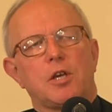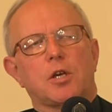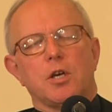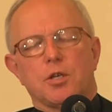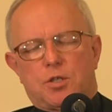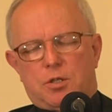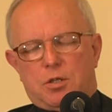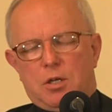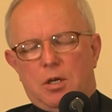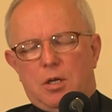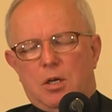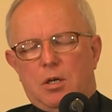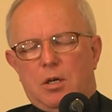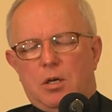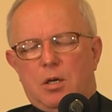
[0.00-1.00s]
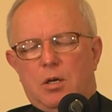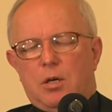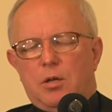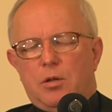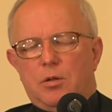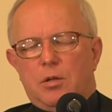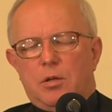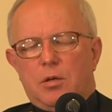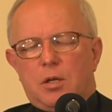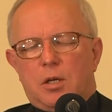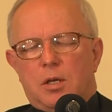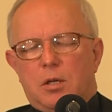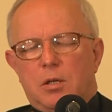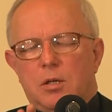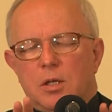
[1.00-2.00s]
Because
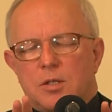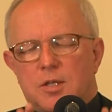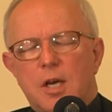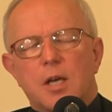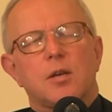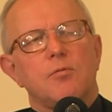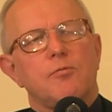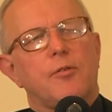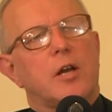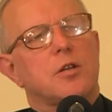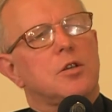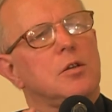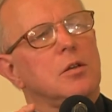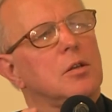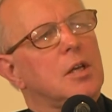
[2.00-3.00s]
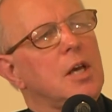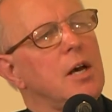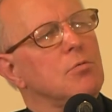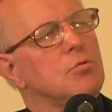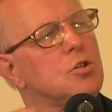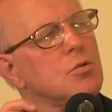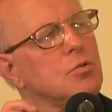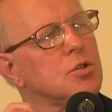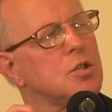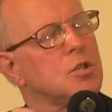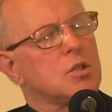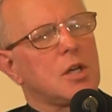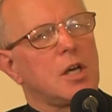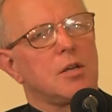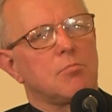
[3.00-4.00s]
the Second Vatican Council
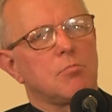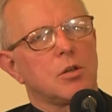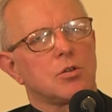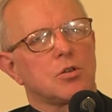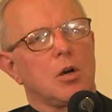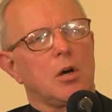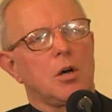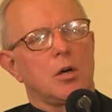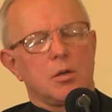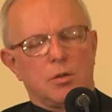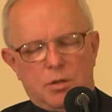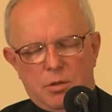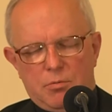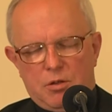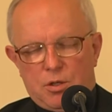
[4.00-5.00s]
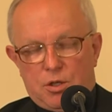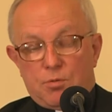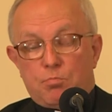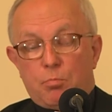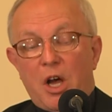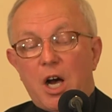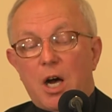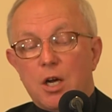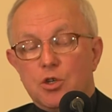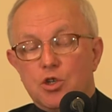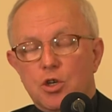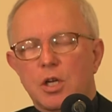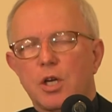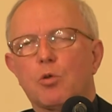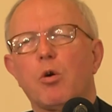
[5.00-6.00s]
statement that is
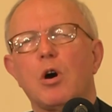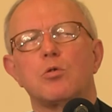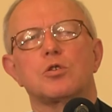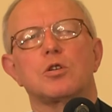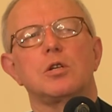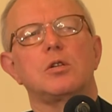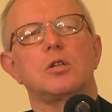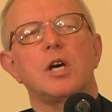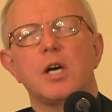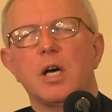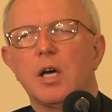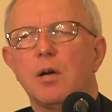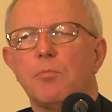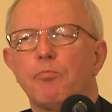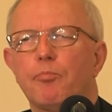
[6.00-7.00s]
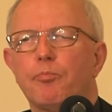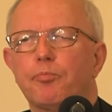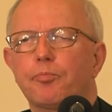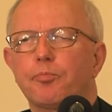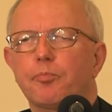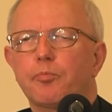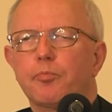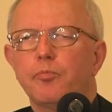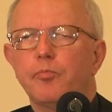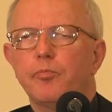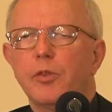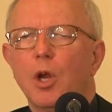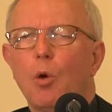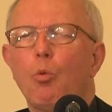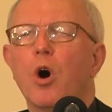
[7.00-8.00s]
partially quoted there
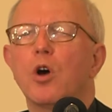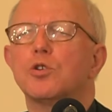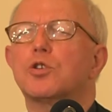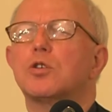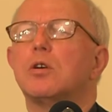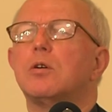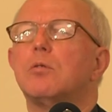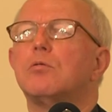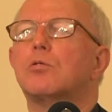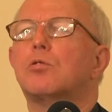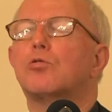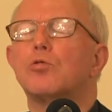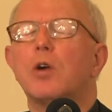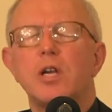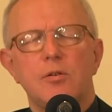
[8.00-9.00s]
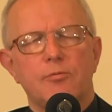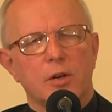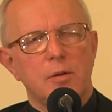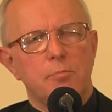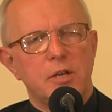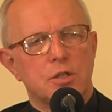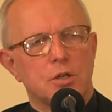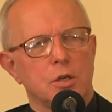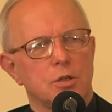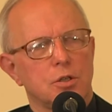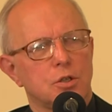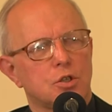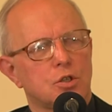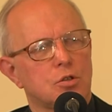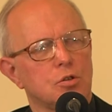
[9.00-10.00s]
was gravely
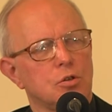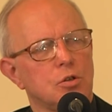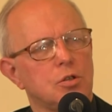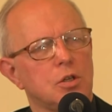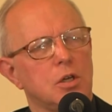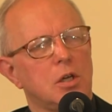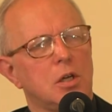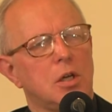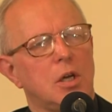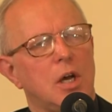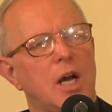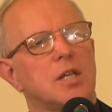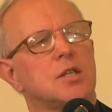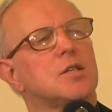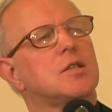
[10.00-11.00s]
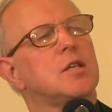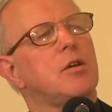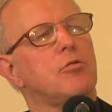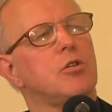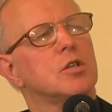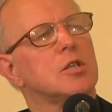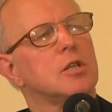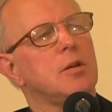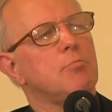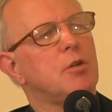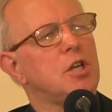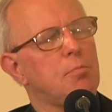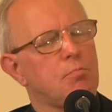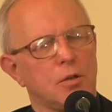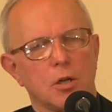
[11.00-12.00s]
misunderstood and seriously
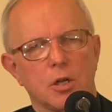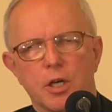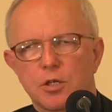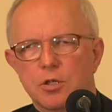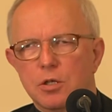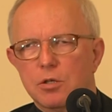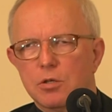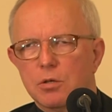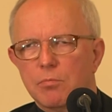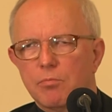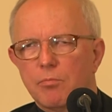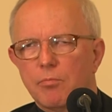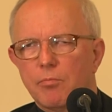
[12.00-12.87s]
manipulated.